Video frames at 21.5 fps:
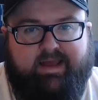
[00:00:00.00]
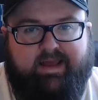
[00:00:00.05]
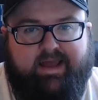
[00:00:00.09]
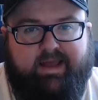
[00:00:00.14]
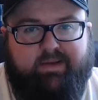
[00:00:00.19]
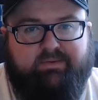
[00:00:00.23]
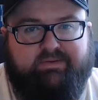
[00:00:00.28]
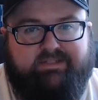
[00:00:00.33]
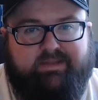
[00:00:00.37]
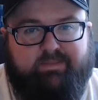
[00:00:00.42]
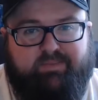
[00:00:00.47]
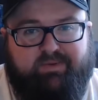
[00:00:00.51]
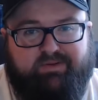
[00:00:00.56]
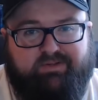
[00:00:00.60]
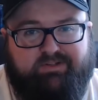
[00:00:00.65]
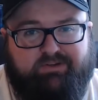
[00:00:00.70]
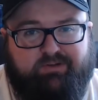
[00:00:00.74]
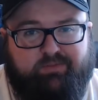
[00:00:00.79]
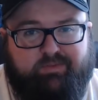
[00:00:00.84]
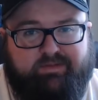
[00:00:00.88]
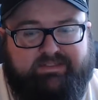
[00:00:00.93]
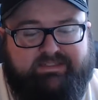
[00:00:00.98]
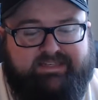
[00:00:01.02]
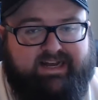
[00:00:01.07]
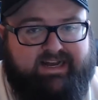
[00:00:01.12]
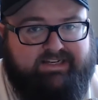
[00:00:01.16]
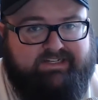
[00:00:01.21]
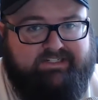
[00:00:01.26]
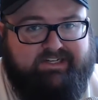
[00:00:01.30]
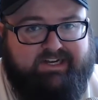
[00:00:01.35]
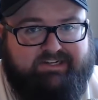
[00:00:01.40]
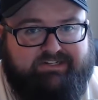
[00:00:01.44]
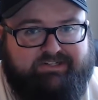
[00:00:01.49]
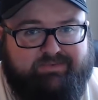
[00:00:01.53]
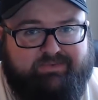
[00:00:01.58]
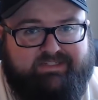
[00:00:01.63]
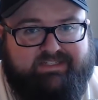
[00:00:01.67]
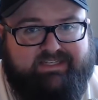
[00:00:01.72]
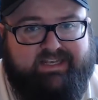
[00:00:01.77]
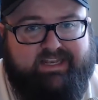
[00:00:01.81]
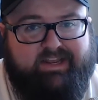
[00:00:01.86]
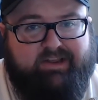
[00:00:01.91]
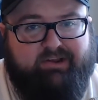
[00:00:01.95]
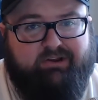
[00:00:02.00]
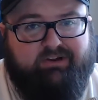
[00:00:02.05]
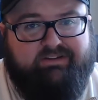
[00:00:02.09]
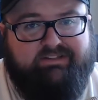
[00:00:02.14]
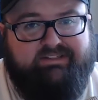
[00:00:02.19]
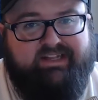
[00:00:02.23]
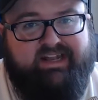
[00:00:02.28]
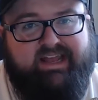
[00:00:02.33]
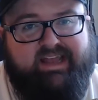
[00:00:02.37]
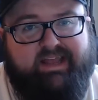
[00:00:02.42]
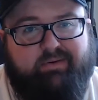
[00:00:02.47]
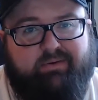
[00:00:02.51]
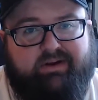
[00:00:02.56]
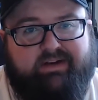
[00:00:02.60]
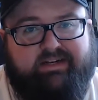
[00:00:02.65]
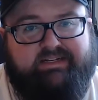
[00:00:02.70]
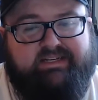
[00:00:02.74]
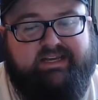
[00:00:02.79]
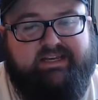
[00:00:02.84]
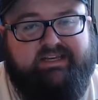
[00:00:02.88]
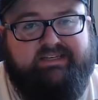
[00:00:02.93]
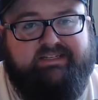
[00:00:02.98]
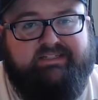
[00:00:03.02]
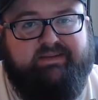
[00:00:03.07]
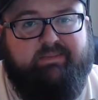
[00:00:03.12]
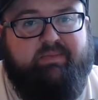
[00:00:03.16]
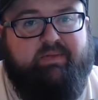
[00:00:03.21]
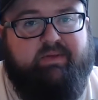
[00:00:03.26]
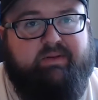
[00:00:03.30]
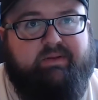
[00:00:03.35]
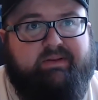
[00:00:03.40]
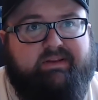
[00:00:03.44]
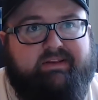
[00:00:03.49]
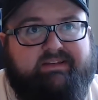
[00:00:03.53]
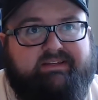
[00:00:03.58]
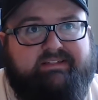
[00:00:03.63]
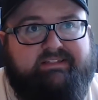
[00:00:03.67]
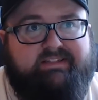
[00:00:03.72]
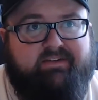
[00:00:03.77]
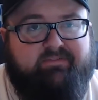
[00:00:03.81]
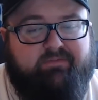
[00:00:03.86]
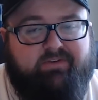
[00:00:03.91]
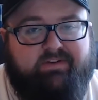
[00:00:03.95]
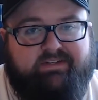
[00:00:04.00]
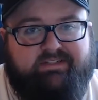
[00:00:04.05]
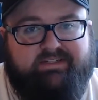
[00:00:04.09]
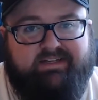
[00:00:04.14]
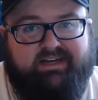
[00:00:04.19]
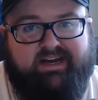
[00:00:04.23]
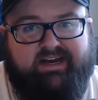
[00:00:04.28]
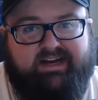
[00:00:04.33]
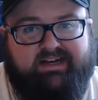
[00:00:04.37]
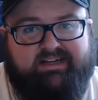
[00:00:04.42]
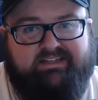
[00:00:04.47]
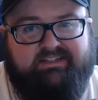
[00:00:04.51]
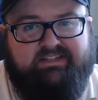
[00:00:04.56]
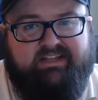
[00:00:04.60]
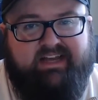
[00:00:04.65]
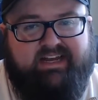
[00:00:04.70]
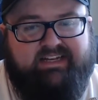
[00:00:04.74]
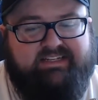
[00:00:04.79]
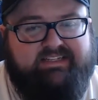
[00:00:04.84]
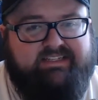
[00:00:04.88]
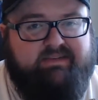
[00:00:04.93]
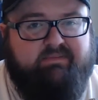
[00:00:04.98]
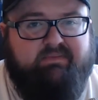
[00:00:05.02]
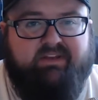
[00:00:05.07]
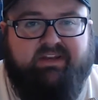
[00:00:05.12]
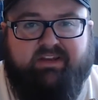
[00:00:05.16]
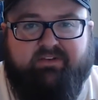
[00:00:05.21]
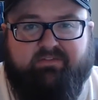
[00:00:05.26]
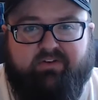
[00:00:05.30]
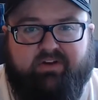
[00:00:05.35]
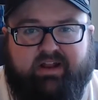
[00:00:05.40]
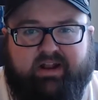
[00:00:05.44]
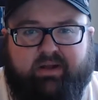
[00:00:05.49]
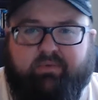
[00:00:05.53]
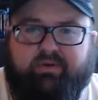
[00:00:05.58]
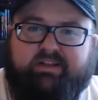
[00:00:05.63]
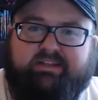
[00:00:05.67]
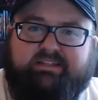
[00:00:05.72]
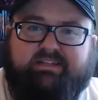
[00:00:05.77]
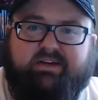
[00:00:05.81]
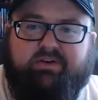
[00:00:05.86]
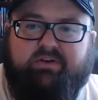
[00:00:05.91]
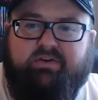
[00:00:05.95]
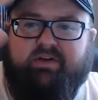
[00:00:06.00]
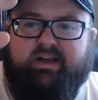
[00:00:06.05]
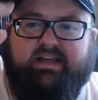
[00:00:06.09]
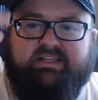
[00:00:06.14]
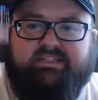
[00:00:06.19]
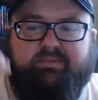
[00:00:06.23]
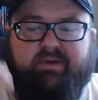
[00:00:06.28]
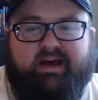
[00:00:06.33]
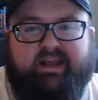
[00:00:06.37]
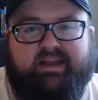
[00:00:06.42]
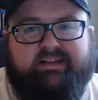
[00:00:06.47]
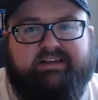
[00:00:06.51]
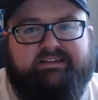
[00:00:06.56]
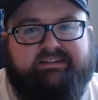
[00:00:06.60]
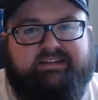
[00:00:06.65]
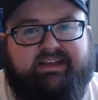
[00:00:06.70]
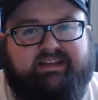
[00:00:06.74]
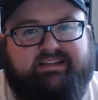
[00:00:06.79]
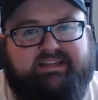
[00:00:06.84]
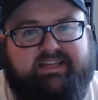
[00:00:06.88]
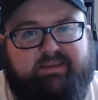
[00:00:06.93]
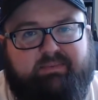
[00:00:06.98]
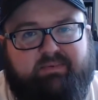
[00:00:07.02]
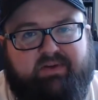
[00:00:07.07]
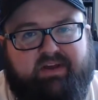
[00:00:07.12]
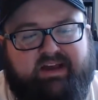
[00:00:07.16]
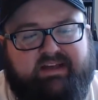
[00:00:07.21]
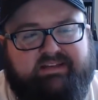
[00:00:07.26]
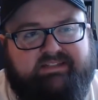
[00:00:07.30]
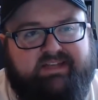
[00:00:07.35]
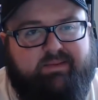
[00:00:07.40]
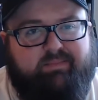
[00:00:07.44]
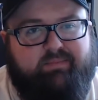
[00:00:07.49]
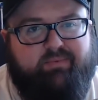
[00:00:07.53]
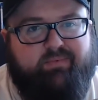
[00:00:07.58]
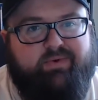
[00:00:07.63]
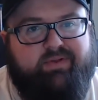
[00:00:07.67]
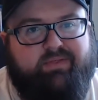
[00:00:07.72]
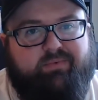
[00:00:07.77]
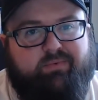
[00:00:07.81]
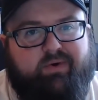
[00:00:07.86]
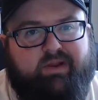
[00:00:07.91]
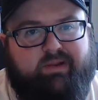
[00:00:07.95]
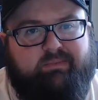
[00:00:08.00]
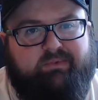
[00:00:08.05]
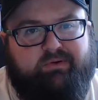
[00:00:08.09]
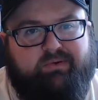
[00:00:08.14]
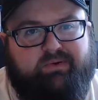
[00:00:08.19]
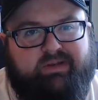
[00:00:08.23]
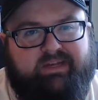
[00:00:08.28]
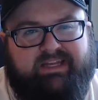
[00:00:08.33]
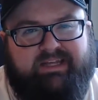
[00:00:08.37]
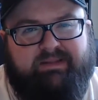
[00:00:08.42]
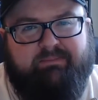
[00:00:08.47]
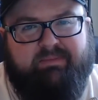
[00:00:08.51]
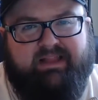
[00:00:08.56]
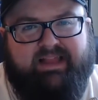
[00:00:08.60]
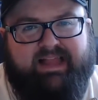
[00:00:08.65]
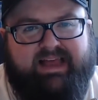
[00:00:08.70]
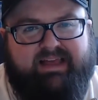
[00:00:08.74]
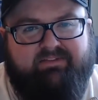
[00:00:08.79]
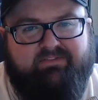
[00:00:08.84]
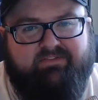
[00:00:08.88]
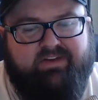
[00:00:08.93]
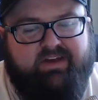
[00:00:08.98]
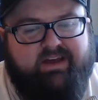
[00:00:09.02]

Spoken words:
Hey, what's up YouTube? It's hojjoshMC here, and today I wanted to tell you something different. I did something different, and I wanted to tell you guys about it because I like to keep you guys up with what I'm doing in my life.